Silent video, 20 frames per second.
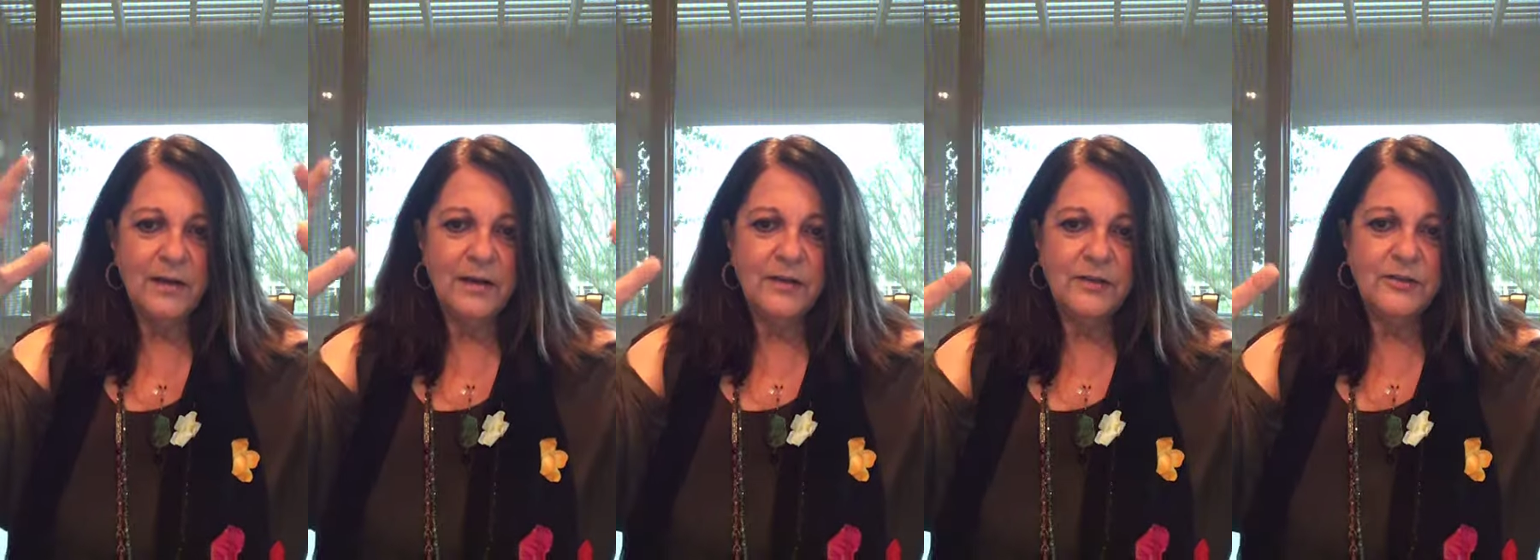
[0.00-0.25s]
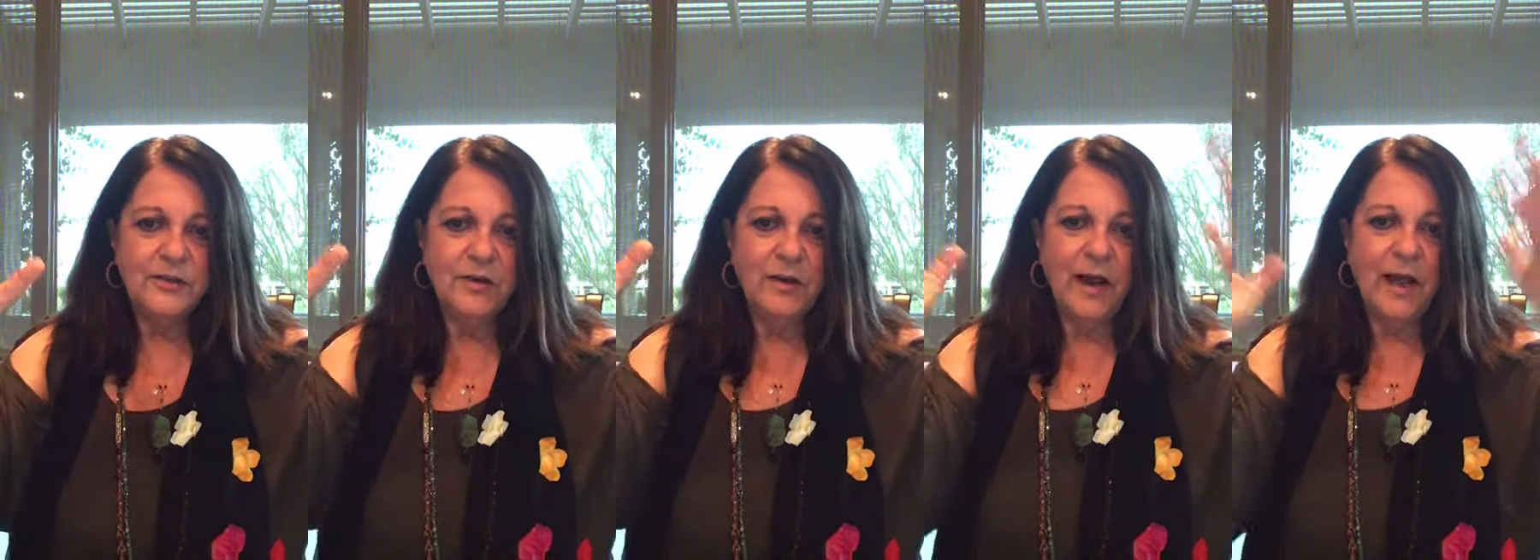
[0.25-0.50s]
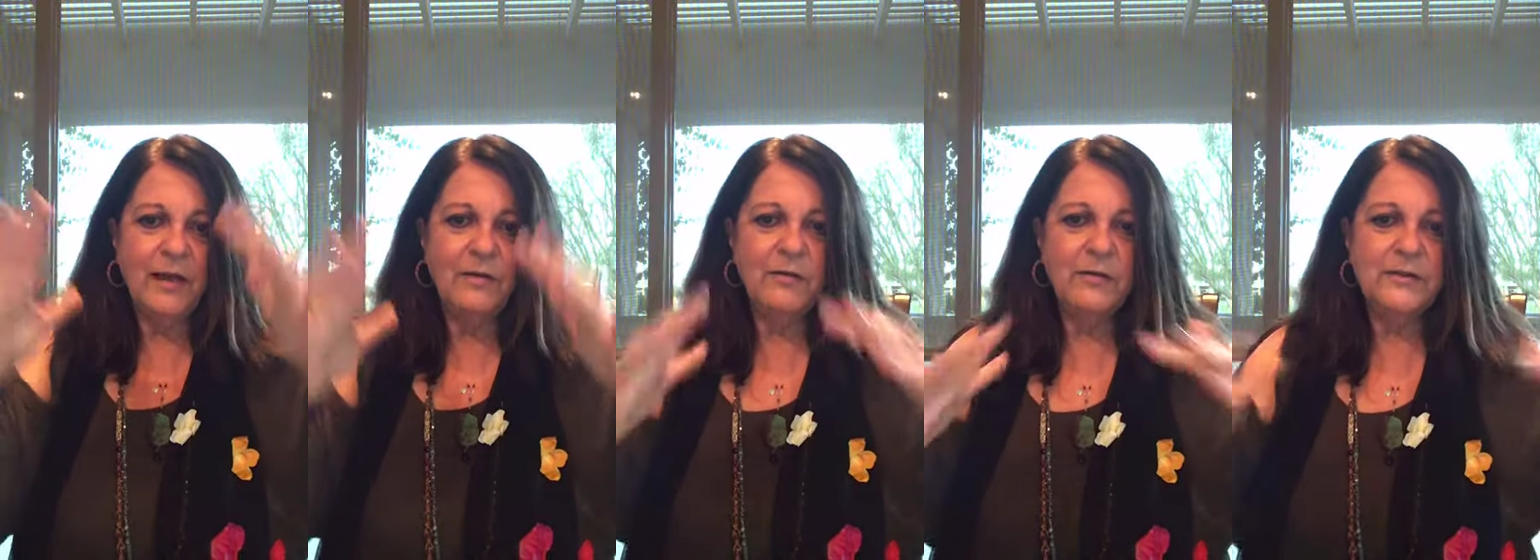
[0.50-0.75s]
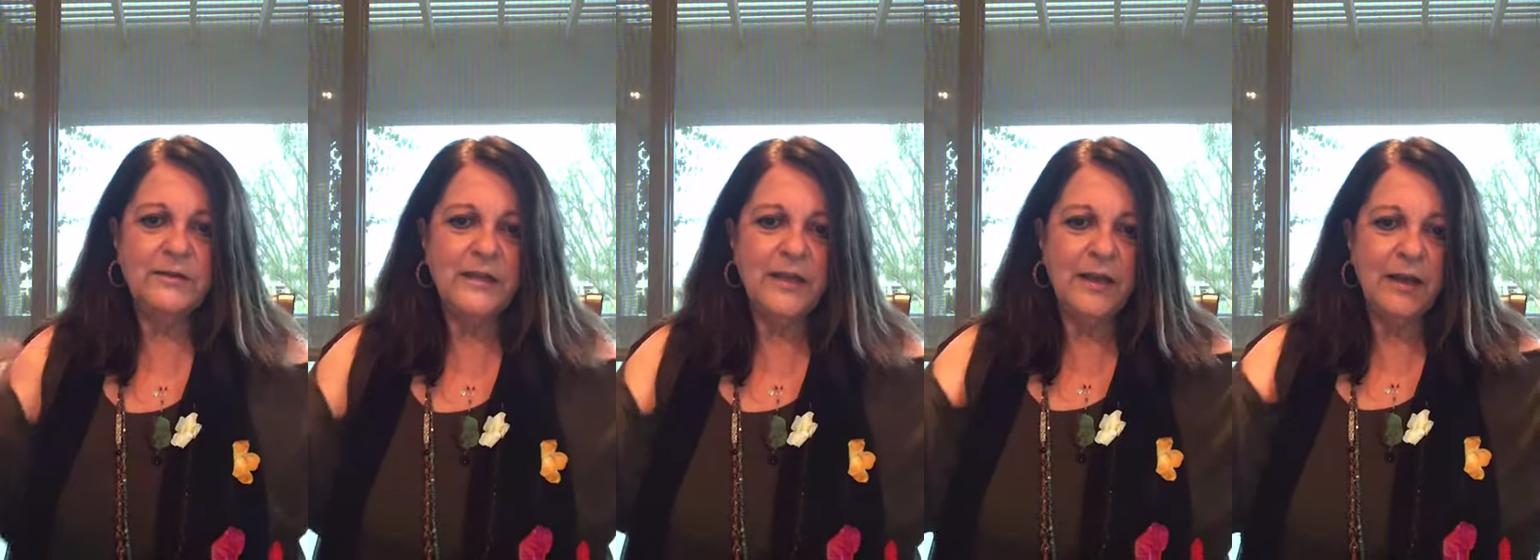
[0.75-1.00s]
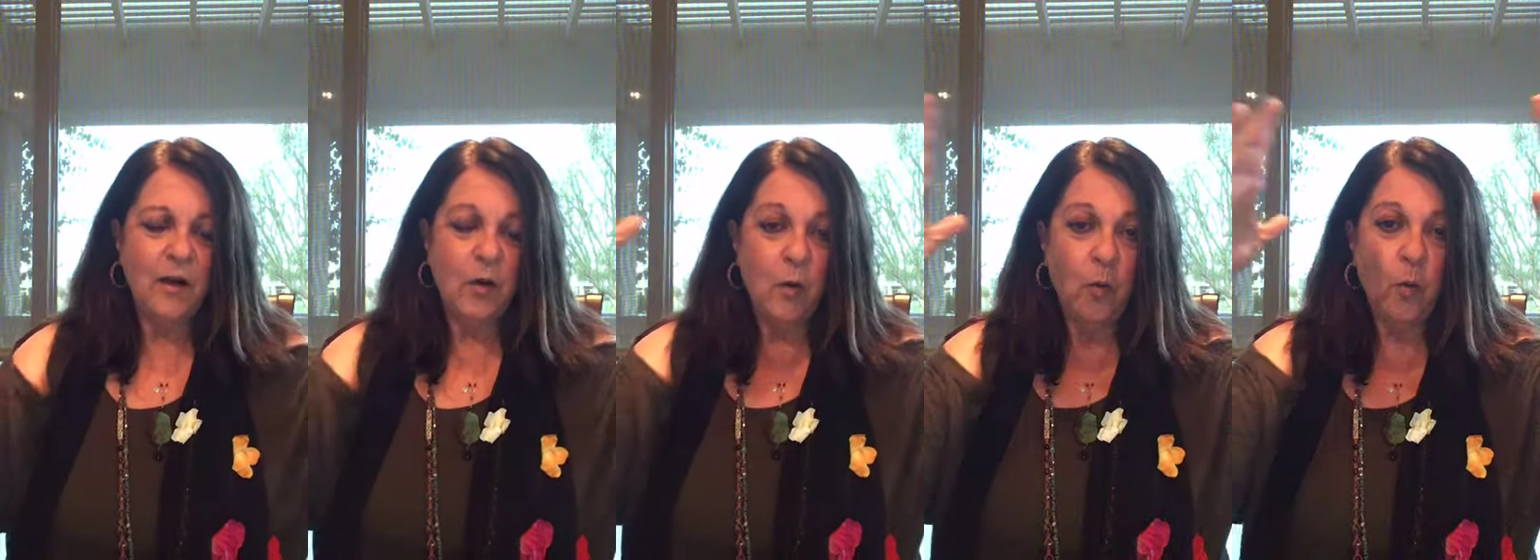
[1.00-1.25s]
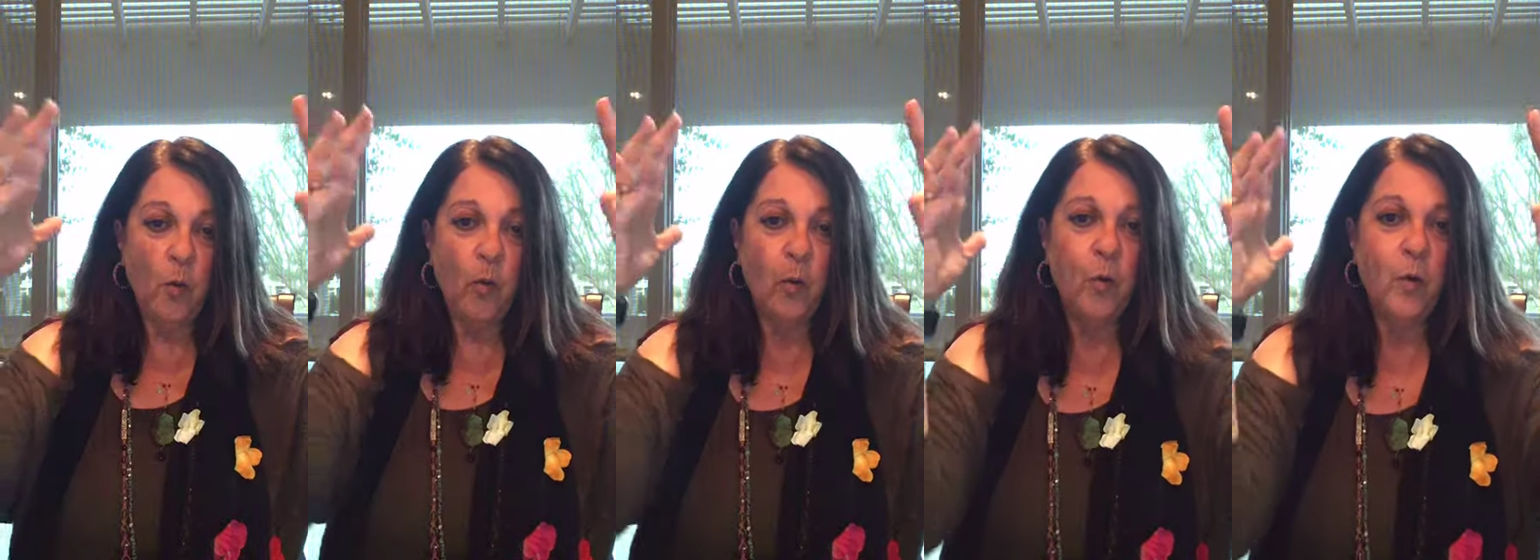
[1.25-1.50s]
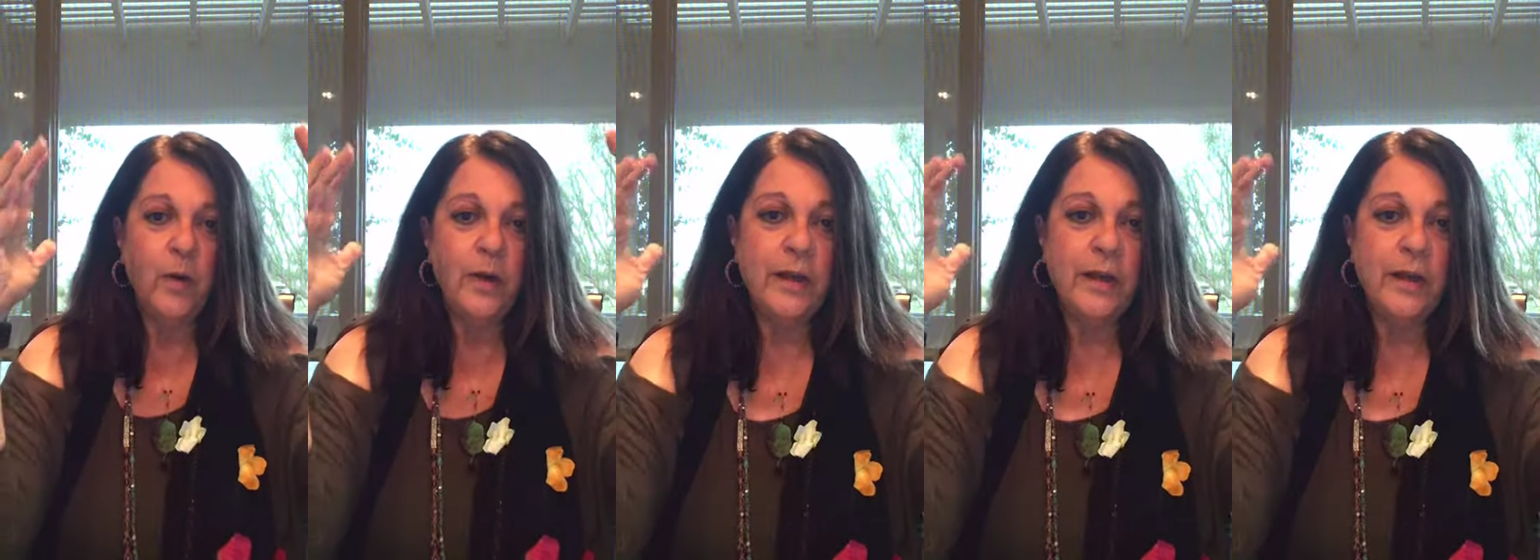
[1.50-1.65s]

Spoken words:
So I would say, oh,